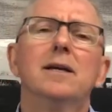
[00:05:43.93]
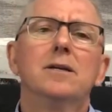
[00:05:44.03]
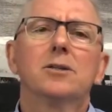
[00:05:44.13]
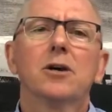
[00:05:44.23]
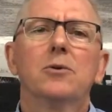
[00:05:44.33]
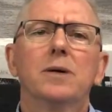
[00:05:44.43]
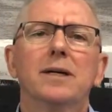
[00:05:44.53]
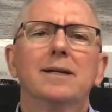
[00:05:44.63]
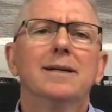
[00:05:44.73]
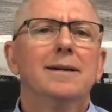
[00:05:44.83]

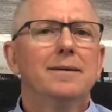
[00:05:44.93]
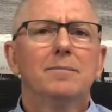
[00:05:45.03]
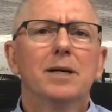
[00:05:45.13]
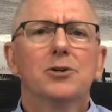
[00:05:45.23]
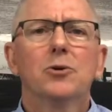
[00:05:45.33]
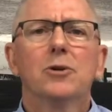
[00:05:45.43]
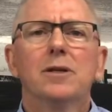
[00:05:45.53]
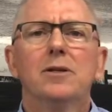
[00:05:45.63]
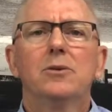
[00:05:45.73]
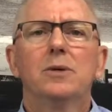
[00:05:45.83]
So make sure that
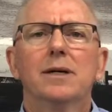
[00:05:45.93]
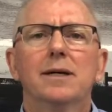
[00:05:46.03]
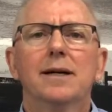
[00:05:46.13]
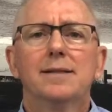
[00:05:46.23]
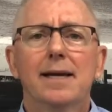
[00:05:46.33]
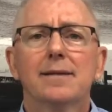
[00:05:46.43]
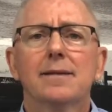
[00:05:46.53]
you attend